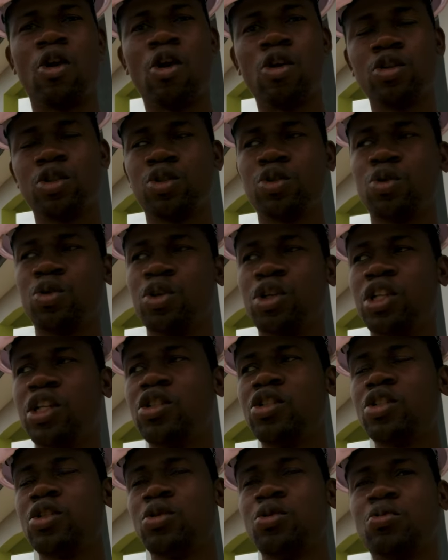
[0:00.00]
also you
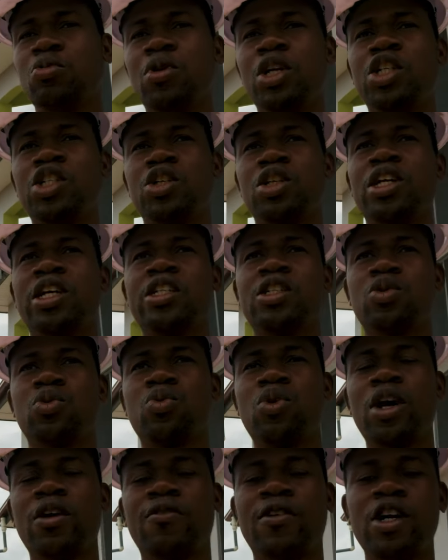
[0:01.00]
need to make sure that
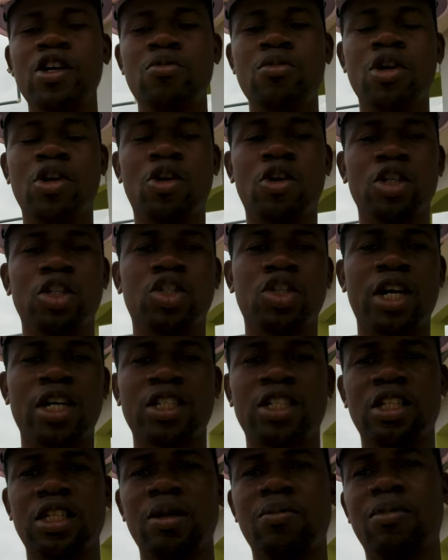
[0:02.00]
wherever you be
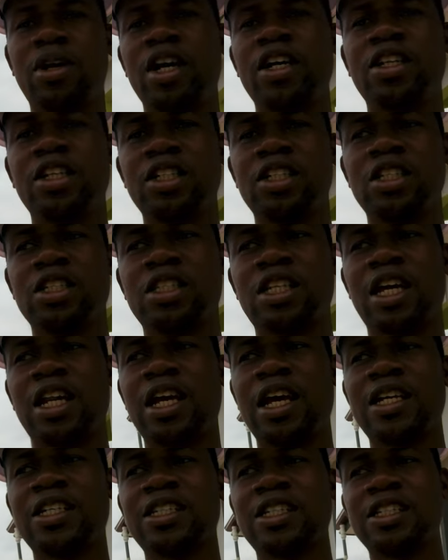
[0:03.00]
constructing the biodigester
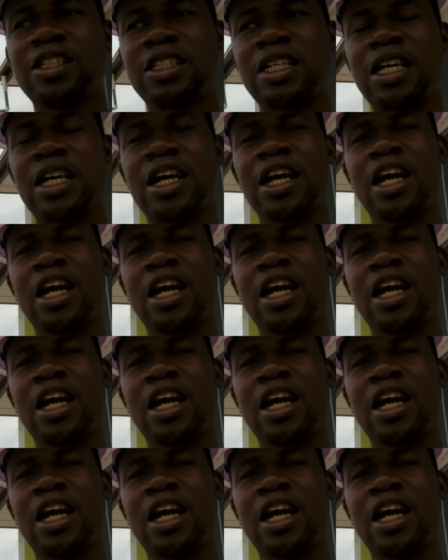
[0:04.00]
isn't